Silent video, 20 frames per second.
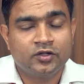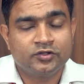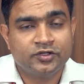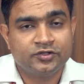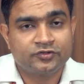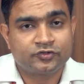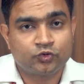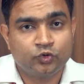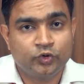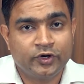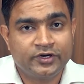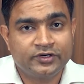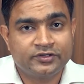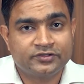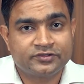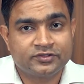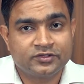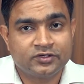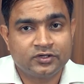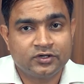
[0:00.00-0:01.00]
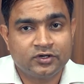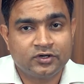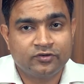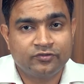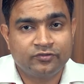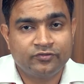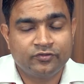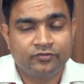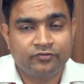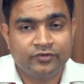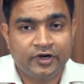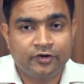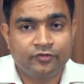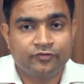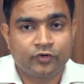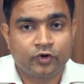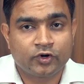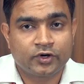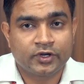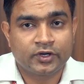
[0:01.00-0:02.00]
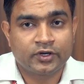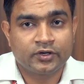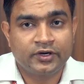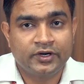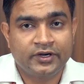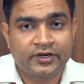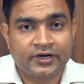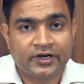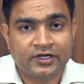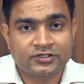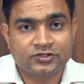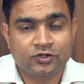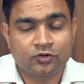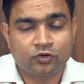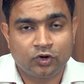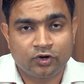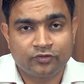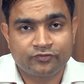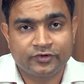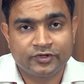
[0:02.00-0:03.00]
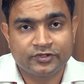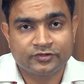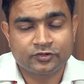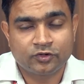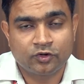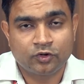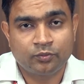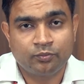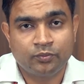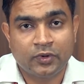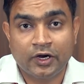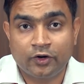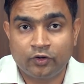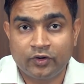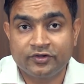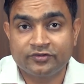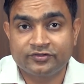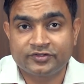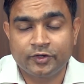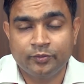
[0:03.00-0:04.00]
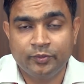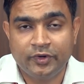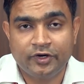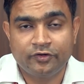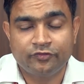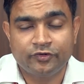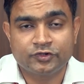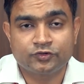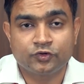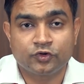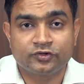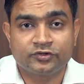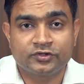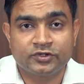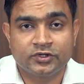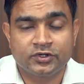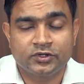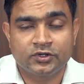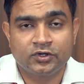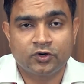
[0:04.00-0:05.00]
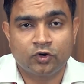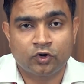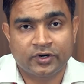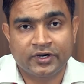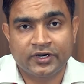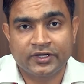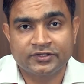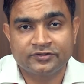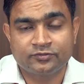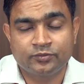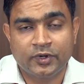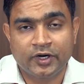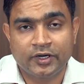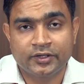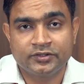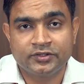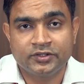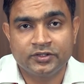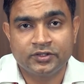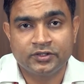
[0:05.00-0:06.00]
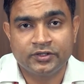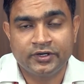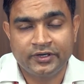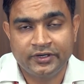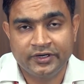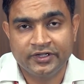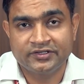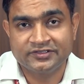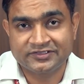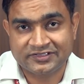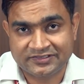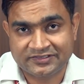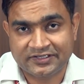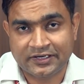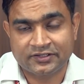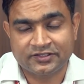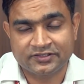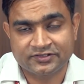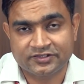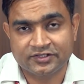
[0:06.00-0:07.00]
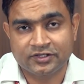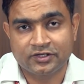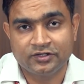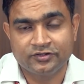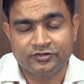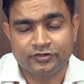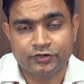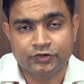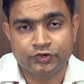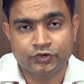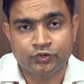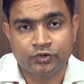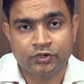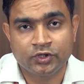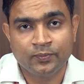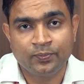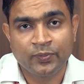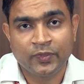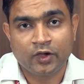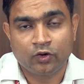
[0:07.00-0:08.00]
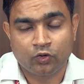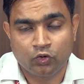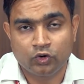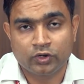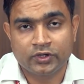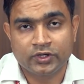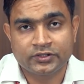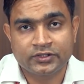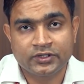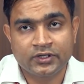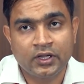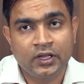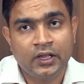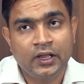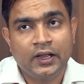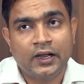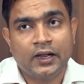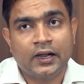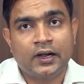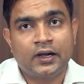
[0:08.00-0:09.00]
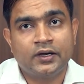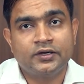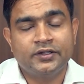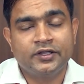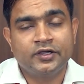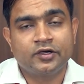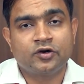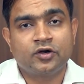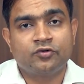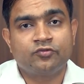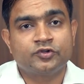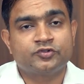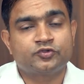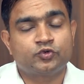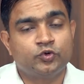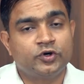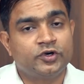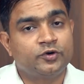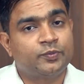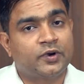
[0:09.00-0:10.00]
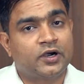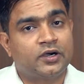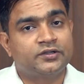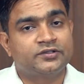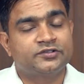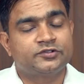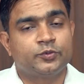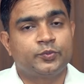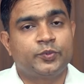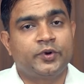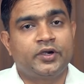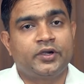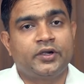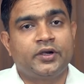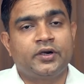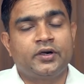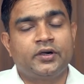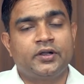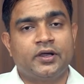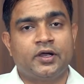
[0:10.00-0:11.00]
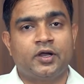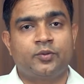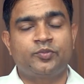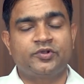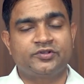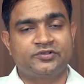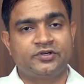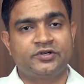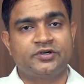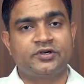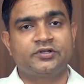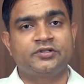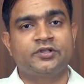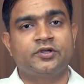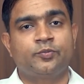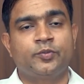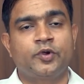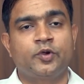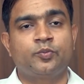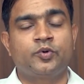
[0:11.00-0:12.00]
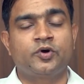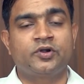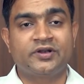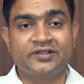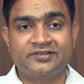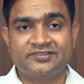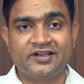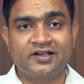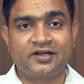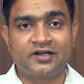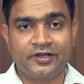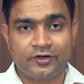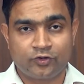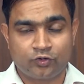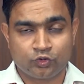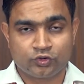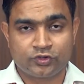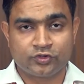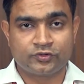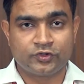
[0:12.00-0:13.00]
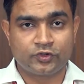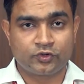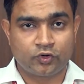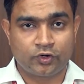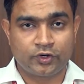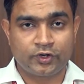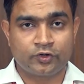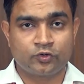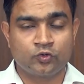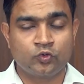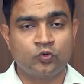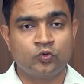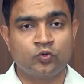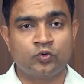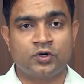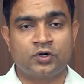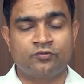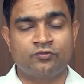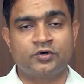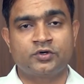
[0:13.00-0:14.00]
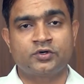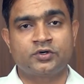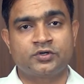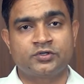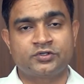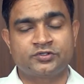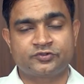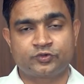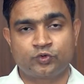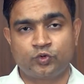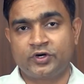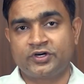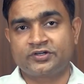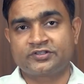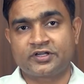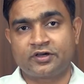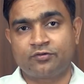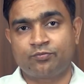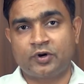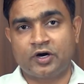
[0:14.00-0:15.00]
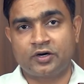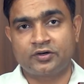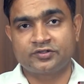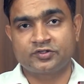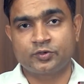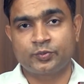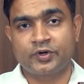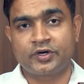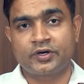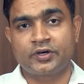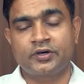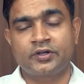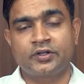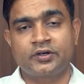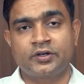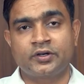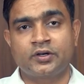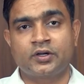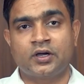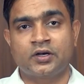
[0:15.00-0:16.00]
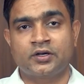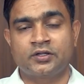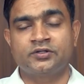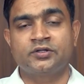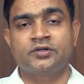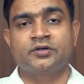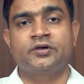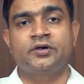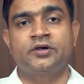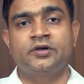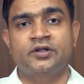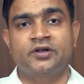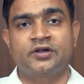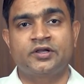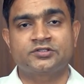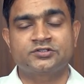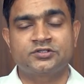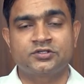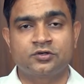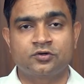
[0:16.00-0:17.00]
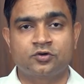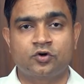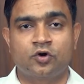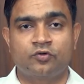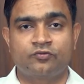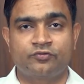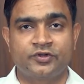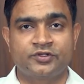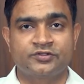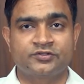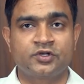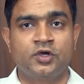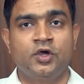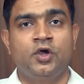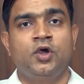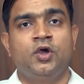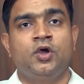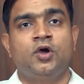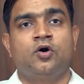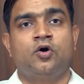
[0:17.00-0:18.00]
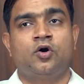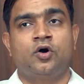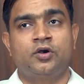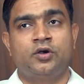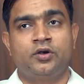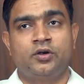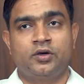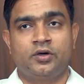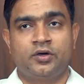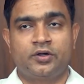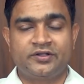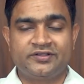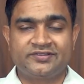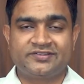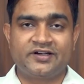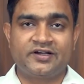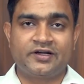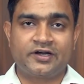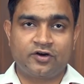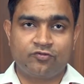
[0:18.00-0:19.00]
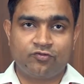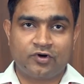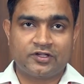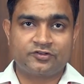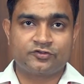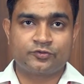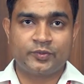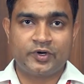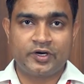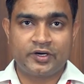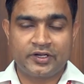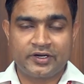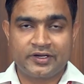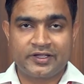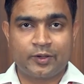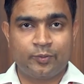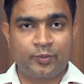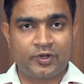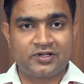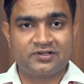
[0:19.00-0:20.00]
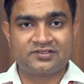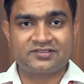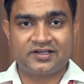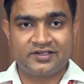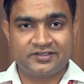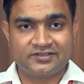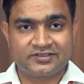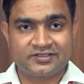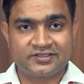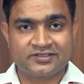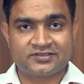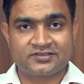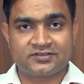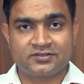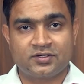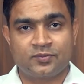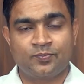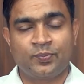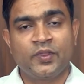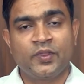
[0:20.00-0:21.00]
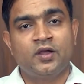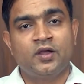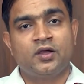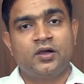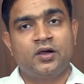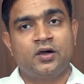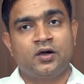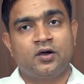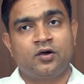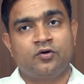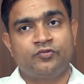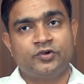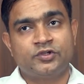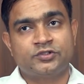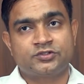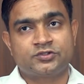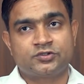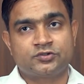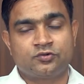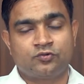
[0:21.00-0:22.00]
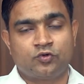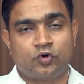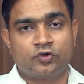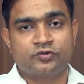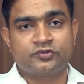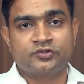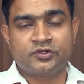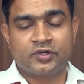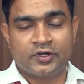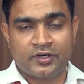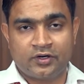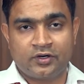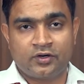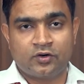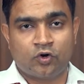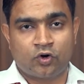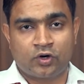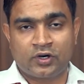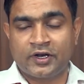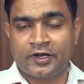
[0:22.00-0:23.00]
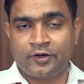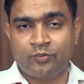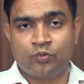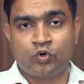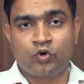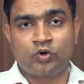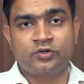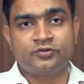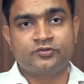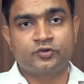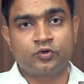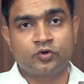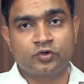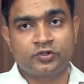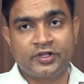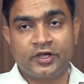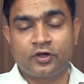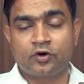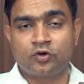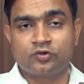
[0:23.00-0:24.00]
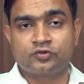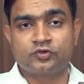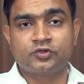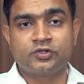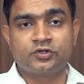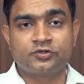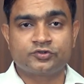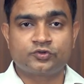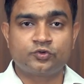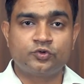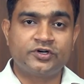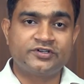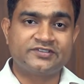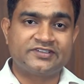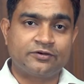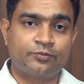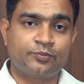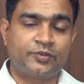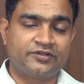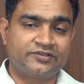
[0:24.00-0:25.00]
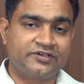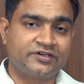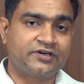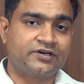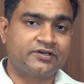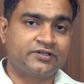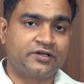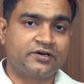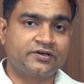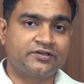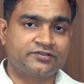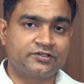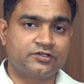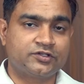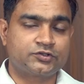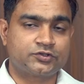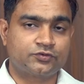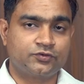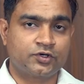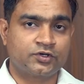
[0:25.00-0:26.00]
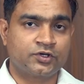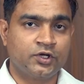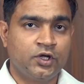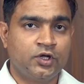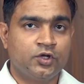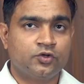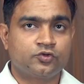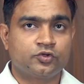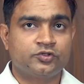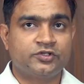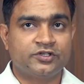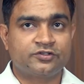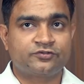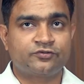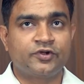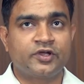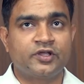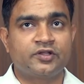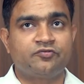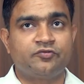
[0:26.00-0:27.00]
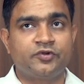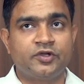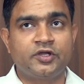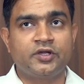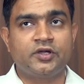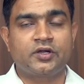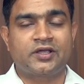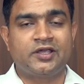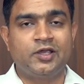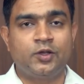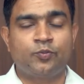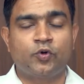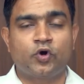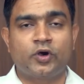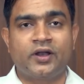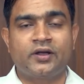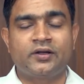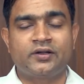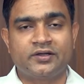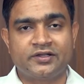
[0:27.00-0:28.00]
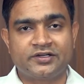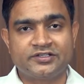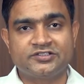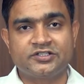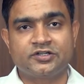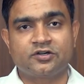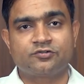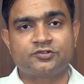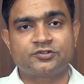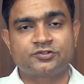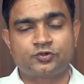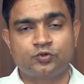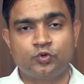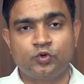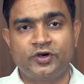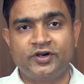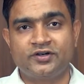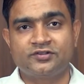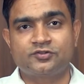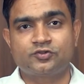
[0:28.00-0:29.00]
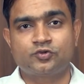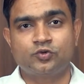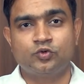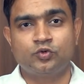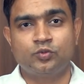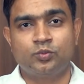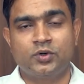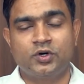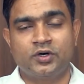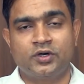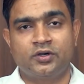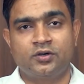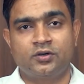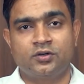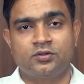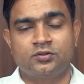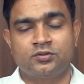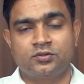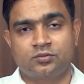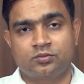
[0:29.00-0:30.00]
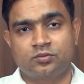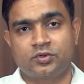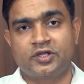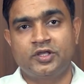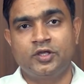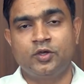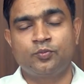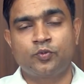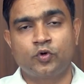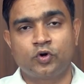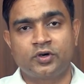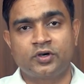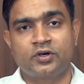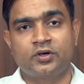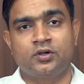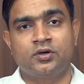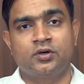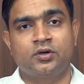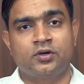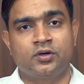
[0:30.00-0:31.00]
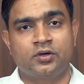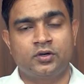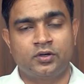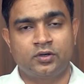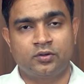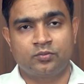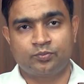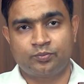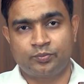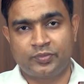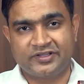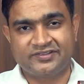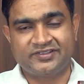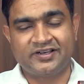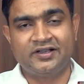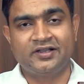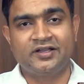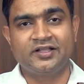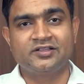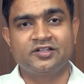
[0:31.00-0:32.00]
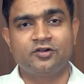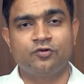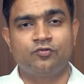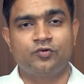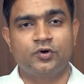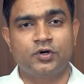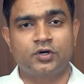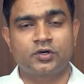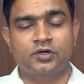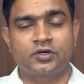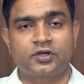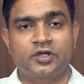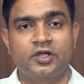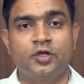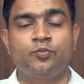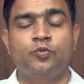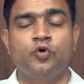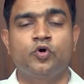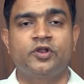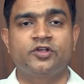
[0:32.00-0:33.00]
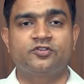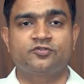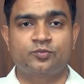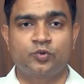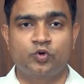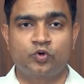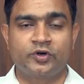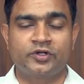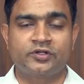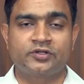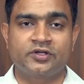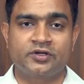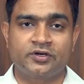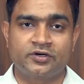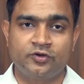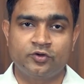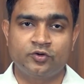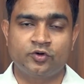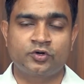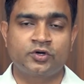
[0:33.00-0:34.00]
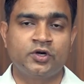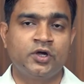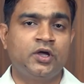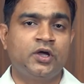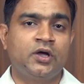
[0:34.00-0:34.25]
the students went for an international conference on biodiversity meet, which was organized by the Indian Statistical Institute, Kolkata. And there our student participated and presented their paper. Recently in 2022, our students have participated in another international conference on recent advancement in chemical sciences, which was an online mode. So there also the students have presented their research work. So this way we keep on encouraging our students to keep on presenting their work, keep on exploring their newer